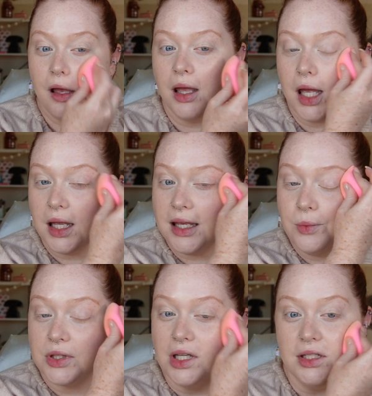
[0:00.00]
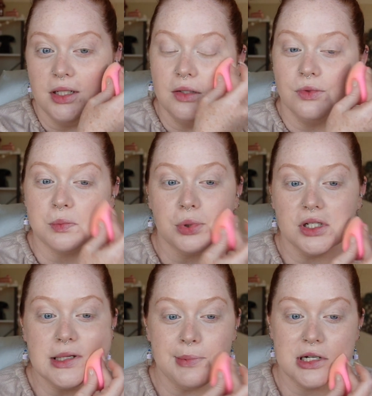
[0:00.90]
and get what they needed was
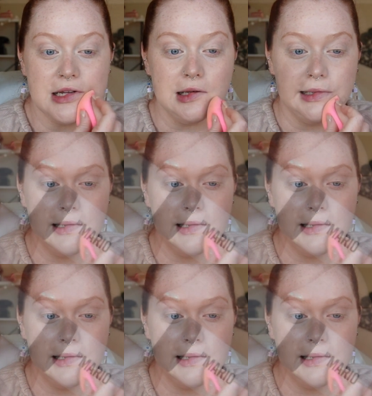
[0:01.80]
pretty good.